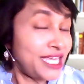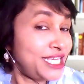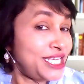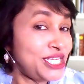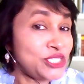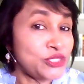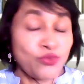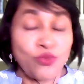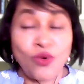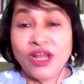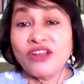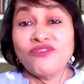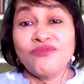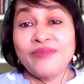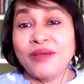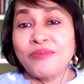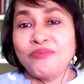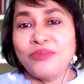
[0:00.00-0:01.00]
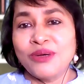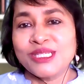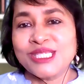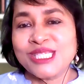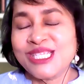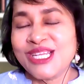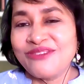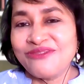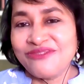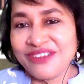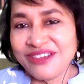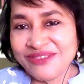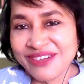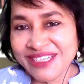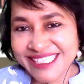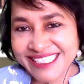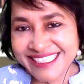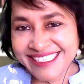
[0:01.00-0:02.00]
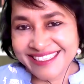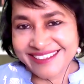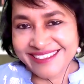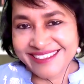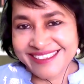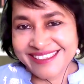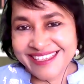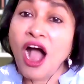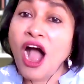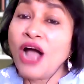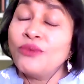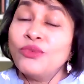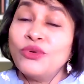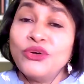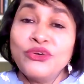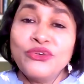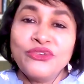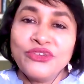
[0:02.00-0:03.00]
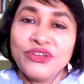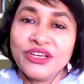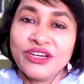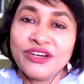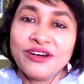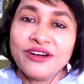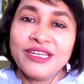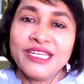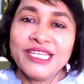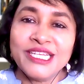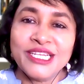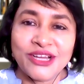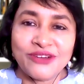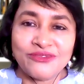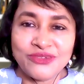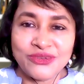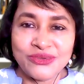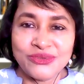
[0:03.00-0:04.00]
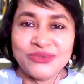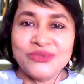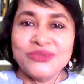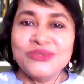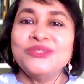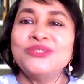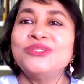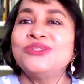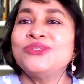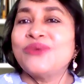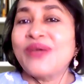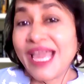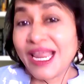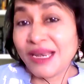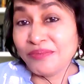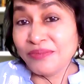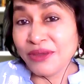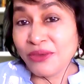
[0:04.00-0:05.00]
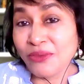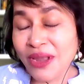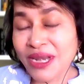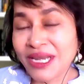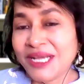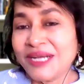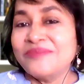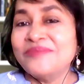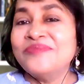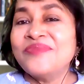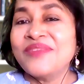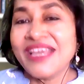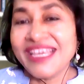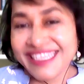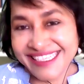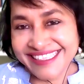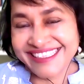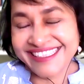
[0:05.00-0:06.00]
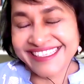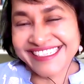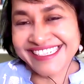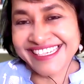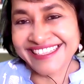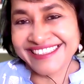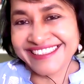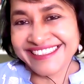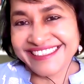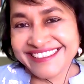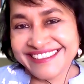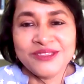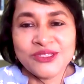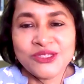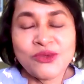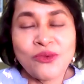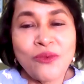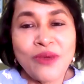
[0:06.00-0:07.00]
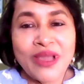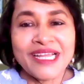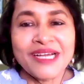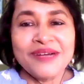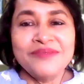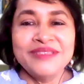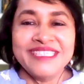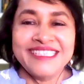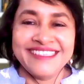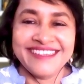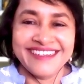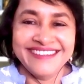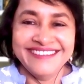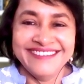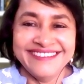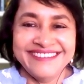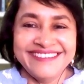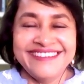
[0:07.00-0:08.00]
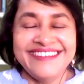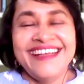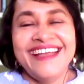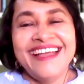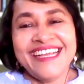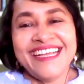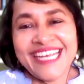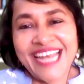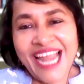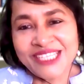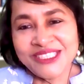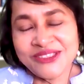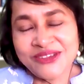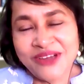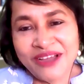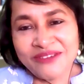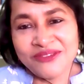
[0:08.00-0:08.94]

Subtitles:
He is one of my personal favorite teachers. I would really love you to help me welcome Nithya Shanti. So welcome, Nithya. Glad to